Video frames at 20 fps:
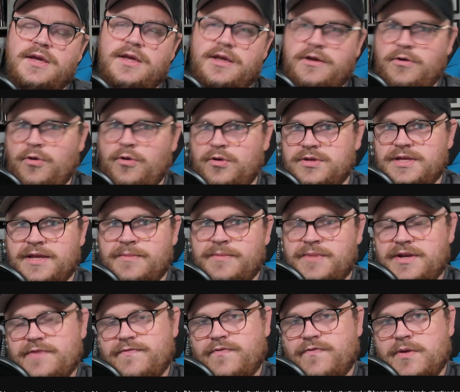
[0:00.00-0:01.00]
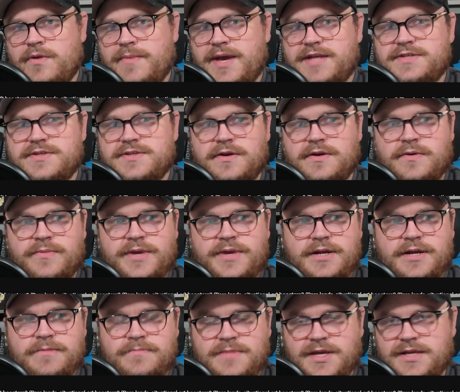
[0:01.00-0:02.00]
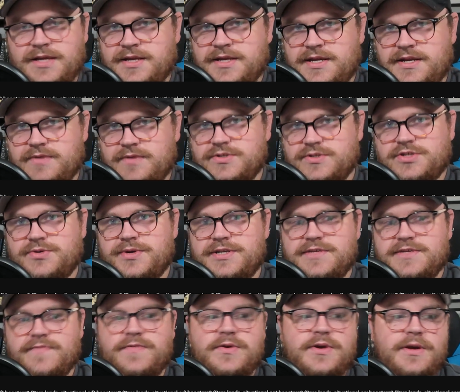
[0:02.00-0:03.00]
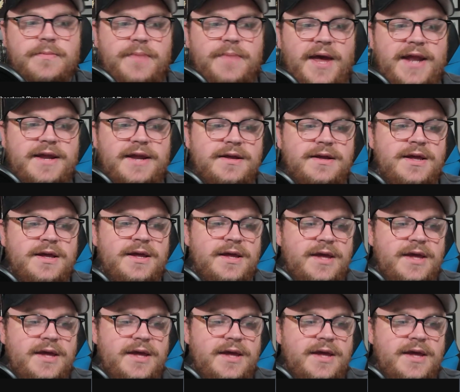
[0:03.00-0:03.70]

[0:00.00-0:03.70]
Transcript: in old limited formats on Arena, like they did with Streets of New Capenna.